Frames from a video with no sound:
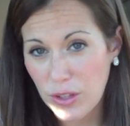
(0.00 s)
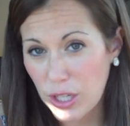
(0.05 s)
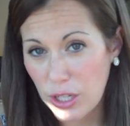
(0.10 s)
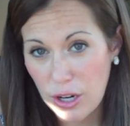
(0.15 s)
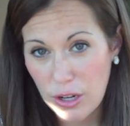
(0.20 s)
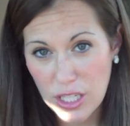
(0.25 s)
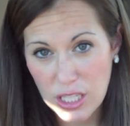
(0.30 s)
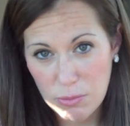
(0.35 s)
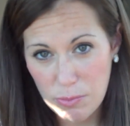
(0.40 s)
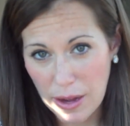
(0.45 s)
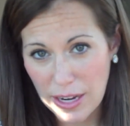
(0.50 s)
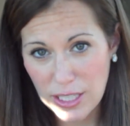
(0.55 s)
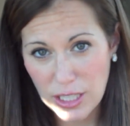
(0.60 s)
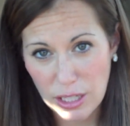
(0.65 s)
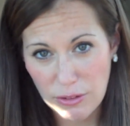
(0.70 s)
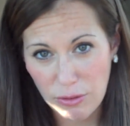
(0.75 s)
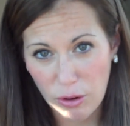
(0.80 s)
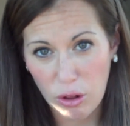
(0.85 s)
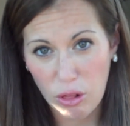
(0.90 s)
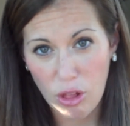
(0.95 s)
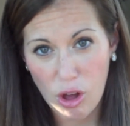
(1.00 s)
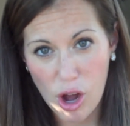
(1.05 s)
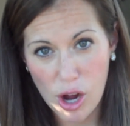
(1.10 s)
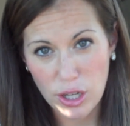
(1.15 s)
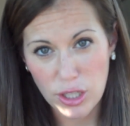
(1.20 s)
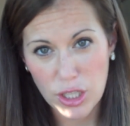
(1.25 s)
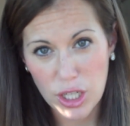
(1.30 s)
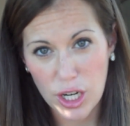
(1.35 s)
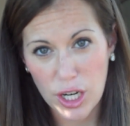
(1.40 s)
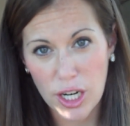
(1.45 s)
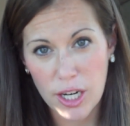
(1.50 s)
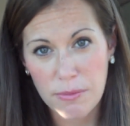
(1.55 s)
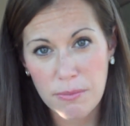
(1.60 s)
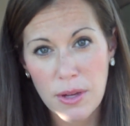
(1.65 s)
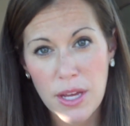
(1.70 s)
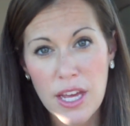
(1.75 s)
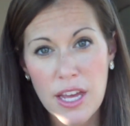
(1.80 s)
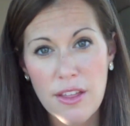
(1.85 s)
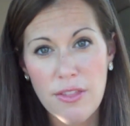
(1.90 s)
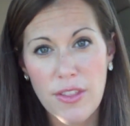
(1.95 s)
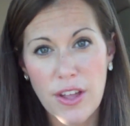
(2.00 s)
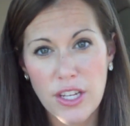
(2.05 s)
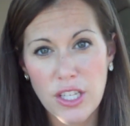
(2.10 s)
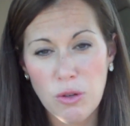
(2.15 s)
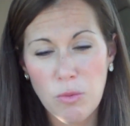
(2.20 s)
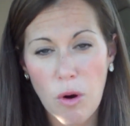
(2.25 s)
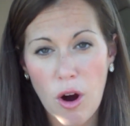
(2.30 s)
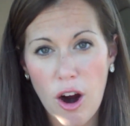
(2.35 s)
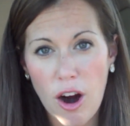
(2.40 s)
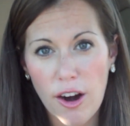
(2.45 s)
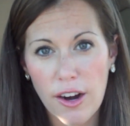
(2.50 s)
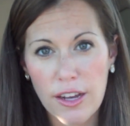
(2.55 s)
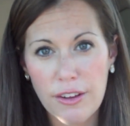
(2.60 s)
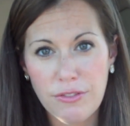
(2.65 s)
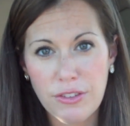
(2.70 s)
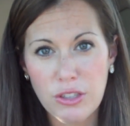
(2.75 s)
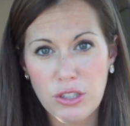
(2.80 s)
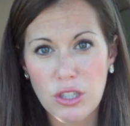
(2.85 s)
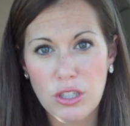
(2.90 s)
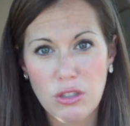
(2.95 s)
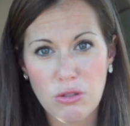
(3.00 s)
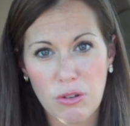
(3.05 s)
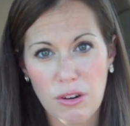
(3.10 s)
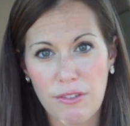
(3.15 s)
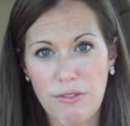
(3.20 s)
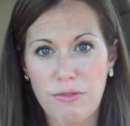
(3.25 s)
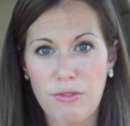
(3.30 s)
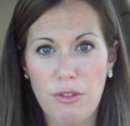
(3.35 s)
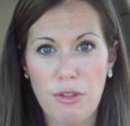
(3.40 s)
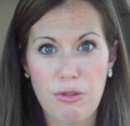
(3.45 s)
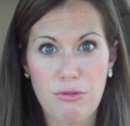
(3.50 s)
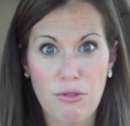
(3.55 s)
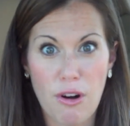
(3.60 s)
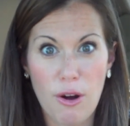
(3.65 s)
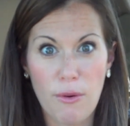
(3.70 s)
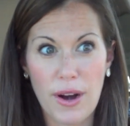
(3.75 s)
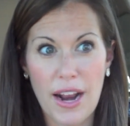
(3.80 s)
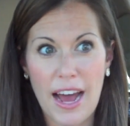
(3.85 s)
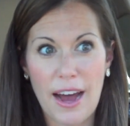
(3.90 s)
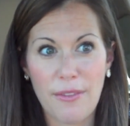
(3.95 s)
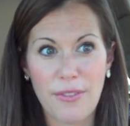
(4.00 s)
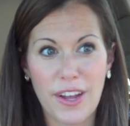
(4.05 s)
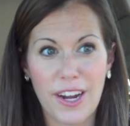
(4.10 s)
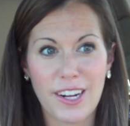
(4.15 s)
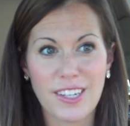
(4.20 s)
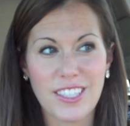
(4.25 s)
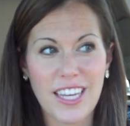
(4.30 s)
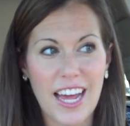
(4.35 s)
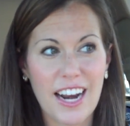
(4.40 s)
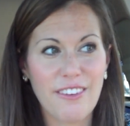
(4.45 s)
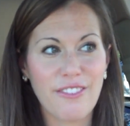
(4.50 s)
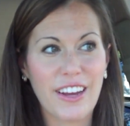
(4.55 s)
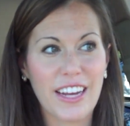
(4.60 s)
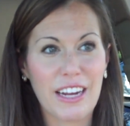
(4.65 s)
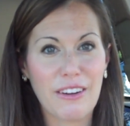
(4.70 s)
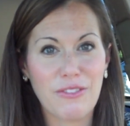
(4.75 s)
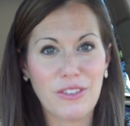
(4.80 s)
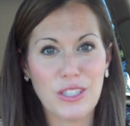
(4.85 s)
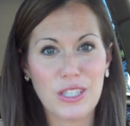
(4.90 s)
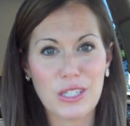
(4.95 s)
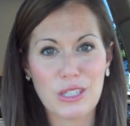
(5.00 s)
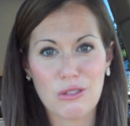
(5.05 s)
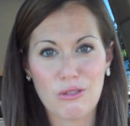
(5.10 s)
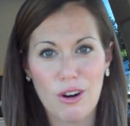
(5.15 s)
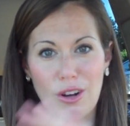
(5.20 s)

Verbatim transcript: you know, especially for long term, than you are if you just sort of throw it out there. It's kind of like if you just